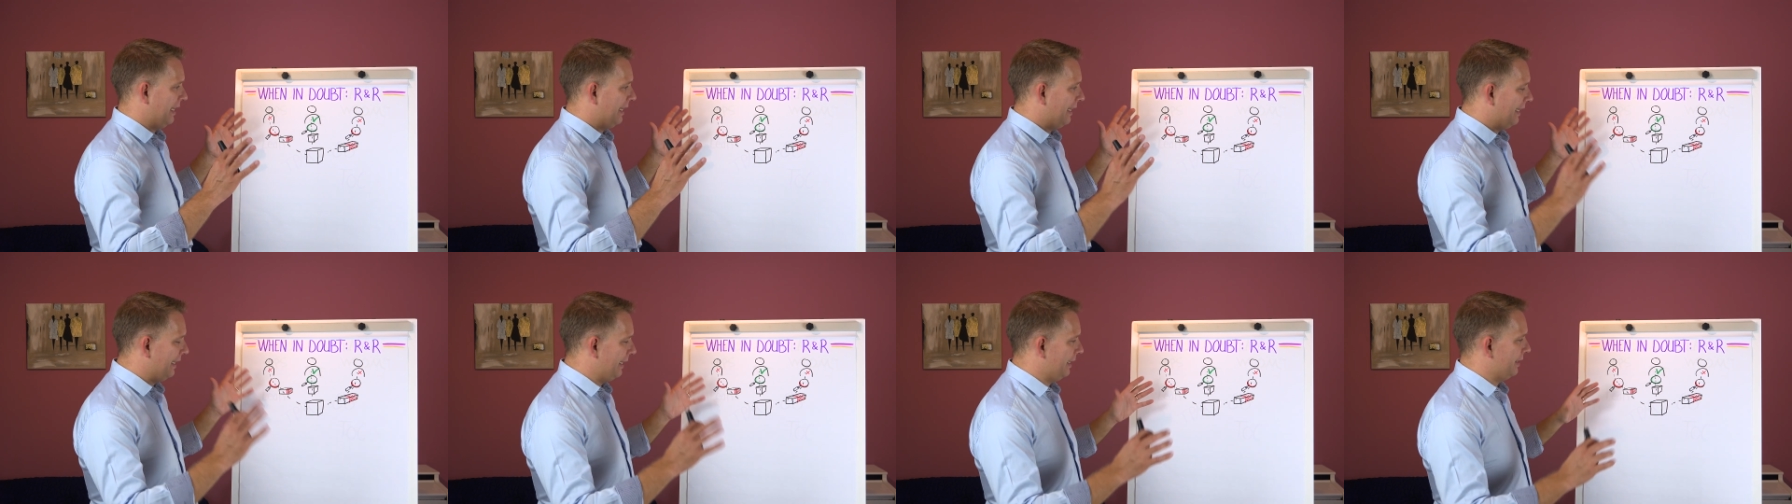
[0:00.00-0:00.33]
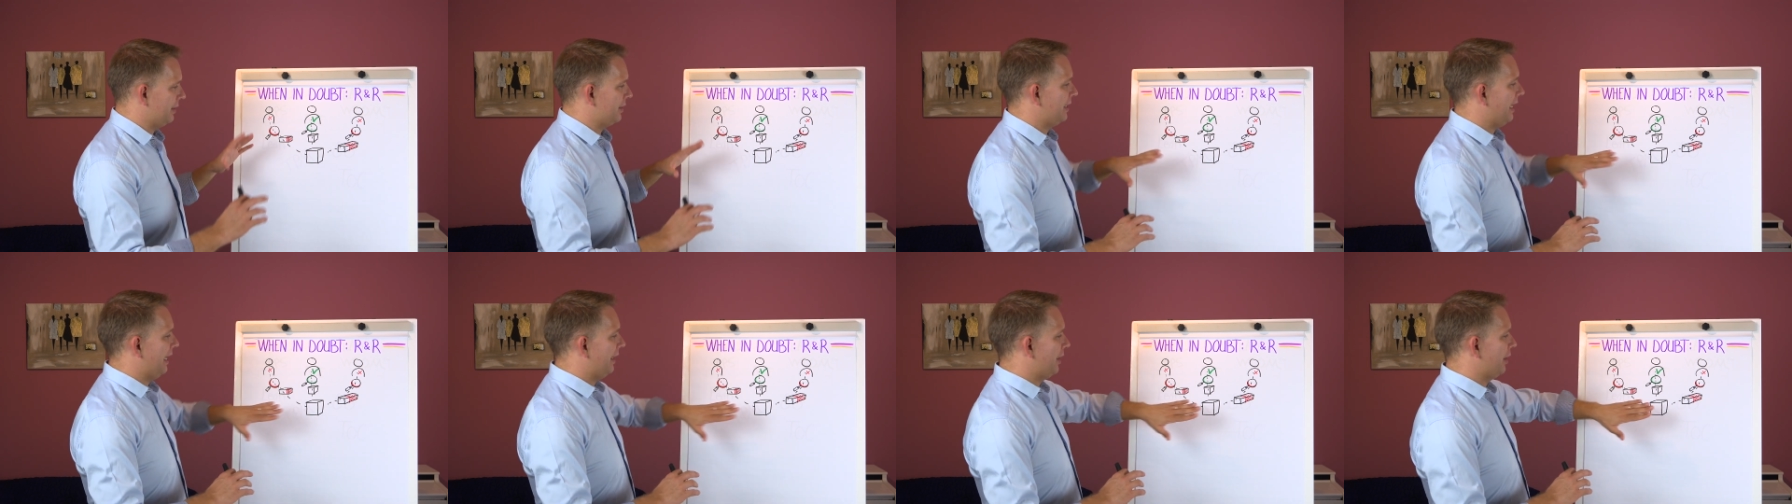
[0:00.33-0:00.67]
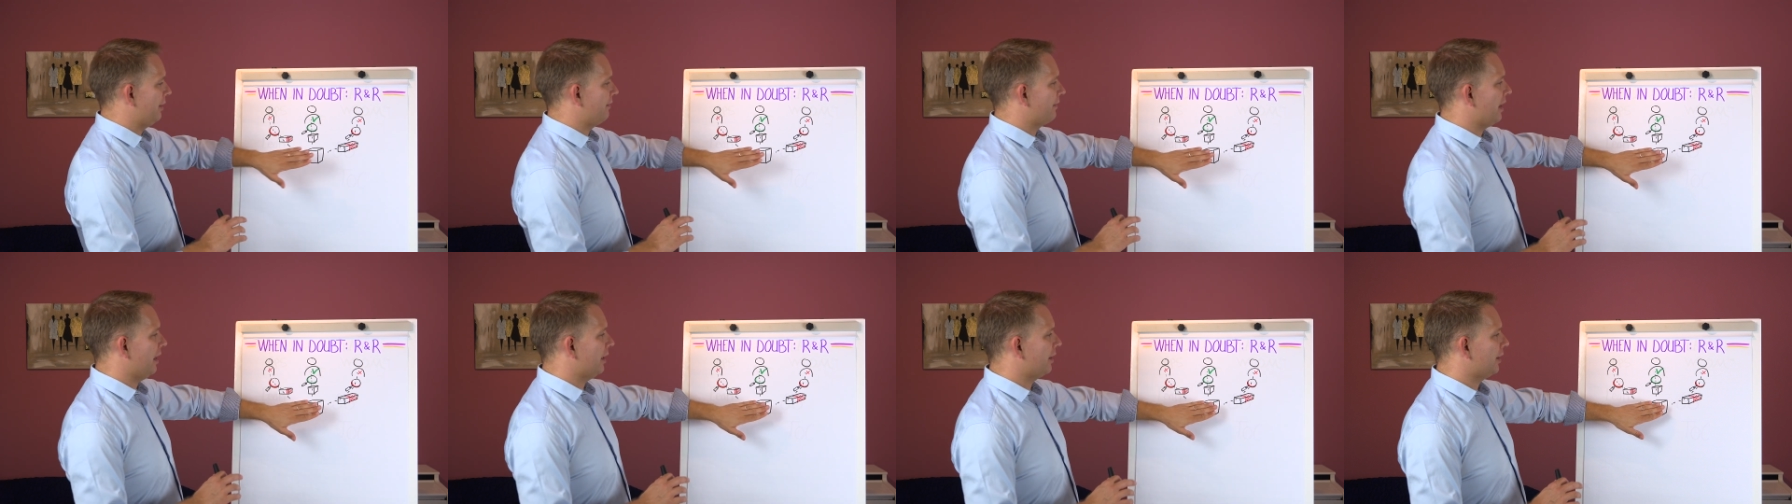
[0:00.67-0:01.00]
is that
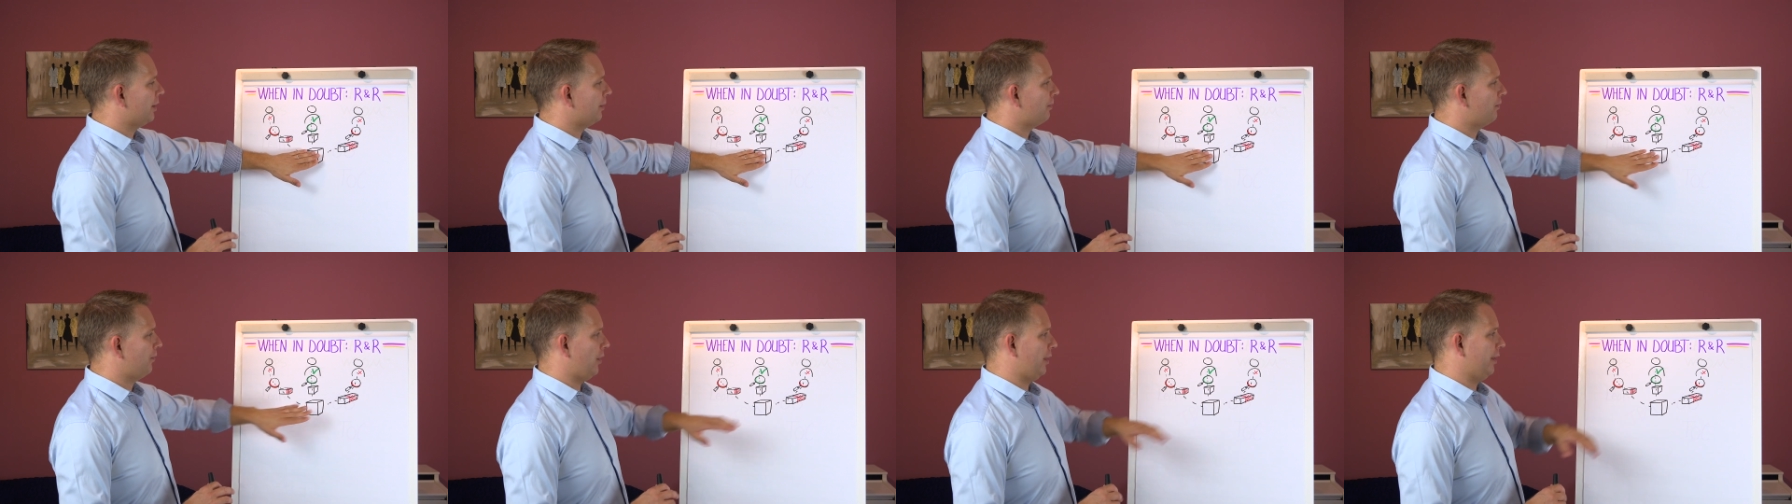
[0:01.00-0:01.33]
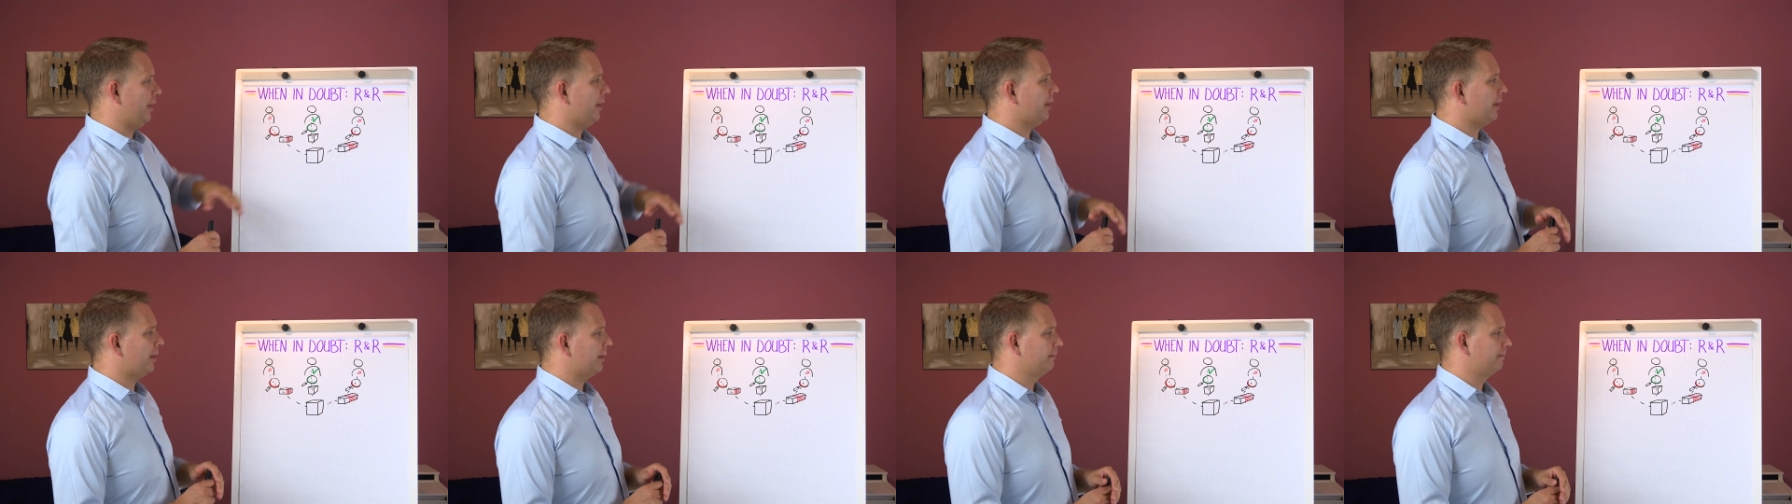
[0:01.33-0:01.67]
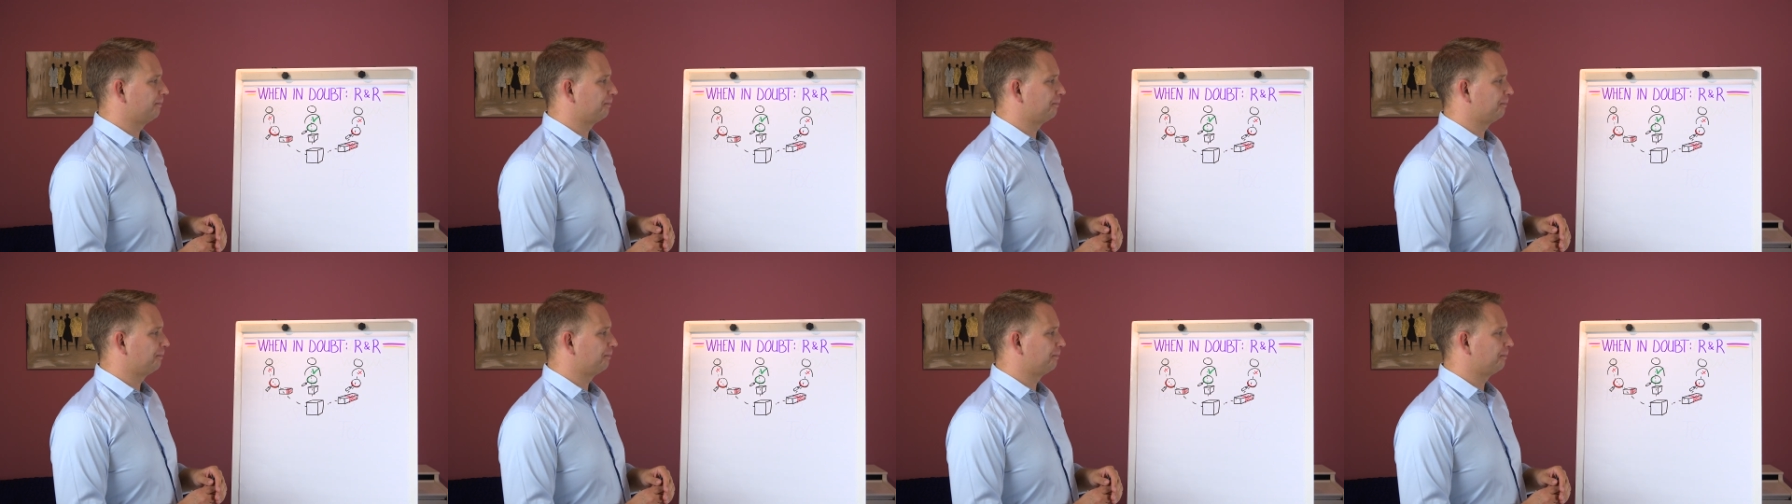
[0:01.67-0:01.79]
you've got your product,